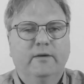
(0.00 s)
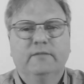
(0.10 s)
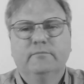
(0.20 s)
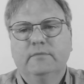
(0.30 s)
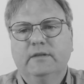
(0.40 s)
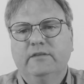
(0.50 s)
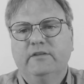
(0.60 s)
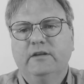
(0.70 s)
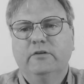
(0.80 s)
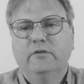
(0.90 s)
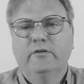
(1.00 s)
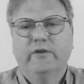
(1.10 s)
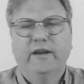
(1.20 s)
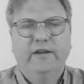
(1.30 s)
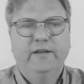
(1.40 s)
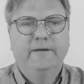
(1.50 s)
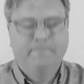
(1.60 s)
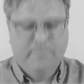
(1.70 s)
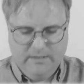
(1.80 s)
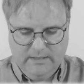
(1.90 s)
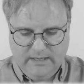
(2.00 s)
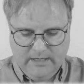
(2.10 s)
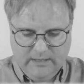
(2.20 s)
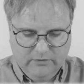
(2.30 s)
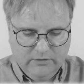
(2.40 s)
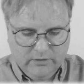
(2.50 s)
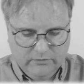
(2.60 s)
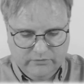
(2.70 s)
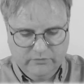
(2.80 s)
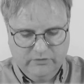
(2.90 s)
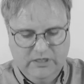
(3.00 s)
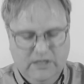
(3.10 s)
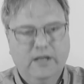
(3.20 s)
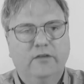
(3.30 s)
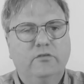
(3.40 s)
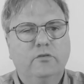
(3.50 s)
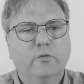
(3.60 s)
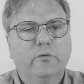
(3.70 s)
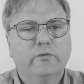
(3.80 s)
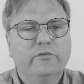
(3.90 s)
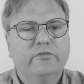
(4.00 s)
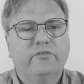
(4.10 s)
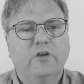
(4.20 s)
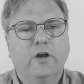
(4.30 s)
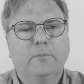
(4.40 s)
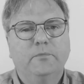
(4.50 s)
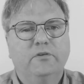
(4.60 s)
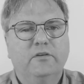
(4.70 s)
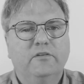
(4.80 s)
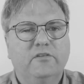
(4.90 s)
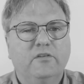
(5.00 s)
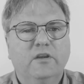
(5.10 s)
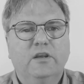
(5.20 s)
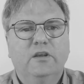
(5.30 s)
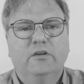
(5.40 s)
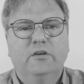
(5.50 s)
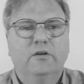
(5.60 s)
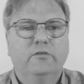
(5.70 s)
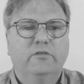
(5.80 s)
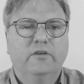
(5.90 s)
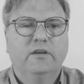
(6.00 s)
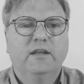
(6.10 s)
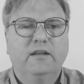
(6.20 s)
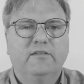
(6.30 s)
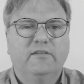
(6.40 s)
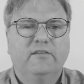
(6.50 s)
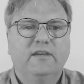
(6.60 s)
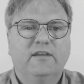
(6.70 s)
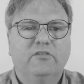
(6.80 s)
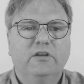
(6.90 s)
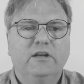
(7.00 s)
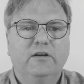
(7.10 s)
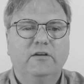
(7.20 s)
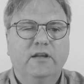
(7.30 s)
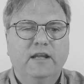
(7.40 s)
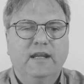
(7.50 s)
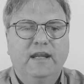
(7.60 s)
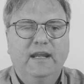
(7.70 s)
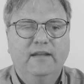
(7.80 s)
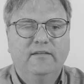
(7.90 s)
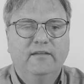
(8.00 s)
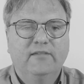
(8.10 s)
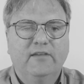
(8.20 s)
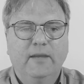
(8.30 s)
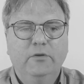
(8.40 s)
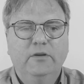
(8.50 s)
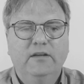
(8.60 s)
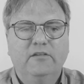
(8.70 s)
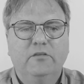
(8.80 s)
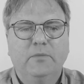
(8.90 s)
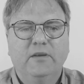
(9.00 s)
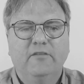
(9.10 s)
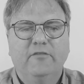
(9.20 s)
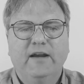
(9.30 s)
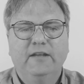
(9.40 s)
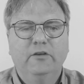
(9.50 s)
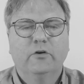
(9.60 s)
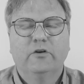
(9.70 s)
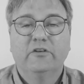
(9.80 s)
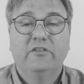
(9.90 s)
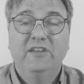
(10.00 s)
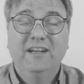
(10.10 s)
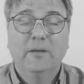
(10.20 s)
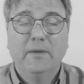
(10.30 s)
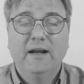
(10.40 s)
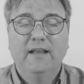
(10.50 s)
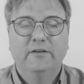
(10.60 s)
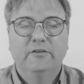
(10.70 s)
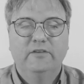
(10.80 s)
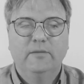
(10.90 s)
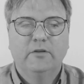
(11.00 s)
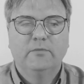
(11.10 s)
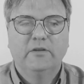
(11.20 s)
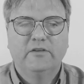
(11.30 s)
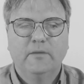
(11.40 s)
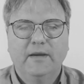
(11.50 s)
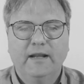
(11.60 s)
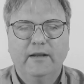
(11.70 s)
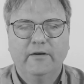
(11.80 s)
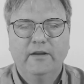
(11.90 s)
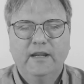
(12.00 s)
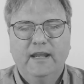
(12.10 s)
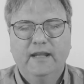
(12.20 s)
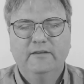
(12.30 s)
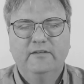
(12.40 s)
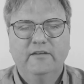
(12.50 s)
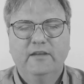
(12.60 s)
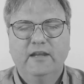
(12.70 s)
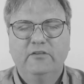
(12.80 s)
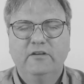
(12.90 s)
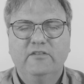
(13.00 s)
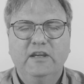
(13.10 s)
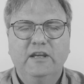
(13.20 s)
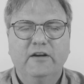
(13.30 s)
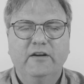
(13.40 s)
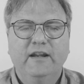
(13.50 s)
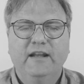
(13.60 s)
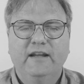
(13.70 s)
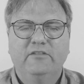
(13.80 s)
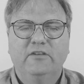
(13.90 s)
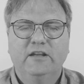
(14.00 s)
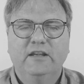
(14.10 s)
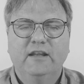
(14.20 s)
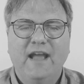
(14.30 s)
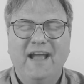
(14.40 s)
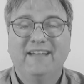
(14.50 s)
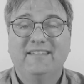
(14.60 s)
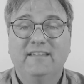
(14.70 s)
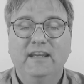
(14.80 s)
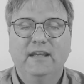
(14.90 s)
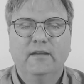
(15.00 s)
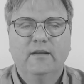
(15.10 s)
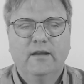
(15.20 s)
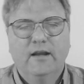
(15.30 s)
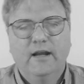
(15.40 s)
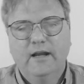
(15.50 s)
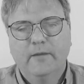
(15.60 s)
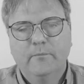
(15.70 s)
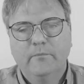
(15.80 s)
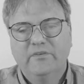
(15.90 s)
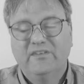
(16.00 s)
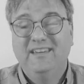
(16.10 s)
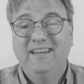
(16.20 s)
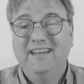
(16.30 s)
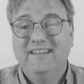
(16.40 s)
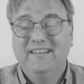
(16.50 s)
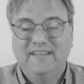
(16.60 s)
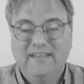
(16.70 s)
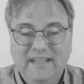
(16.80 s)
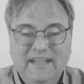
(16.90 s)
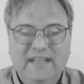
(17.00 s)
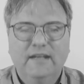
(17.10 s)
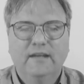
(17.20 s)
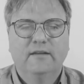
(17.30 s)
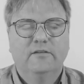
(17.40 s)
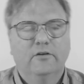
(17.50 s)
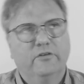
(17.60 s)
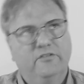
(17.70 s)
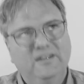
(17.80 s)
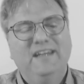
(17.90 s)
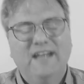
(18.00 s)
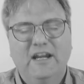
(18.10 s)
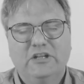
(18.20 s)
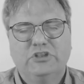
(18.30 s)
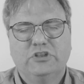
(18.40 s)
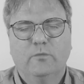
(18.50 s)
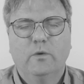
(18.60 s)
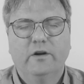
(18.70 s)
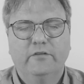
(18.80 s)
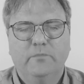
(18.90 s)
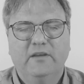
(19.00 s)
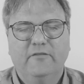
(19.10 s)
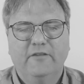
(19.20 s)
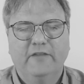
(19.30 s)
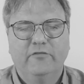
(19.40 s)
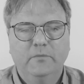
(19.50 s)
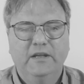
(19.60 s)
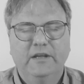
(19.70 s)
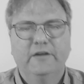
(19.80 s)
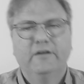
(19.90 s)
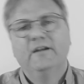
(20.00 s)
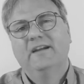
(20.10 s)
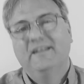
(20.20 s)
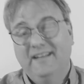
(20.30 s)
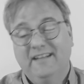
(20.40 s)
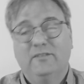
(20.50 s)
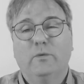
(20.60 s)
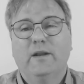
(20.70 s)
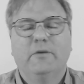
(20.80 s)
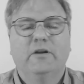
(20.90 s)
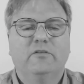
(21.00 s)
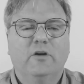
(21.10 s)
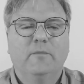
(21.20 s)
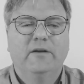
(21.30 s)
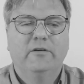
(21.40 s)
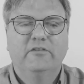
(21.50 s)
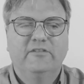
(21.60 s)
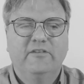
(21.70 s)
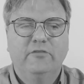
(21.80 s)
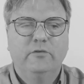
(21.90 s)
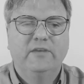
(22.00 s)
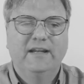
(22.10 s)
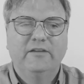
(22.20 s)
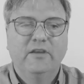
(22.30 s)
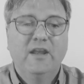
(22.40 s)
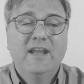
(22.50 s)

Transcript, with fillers: Well, let's see Qt Creator here. Again, you go to the uh, Tools options, you go to the Kits section here, and this time you need to specify your C compiler and your C++ compiler. And you, as you can see here, it actually has the um, C, C, or Ccache one specified for me here. That's what I'm going to talk about in just a few seconds.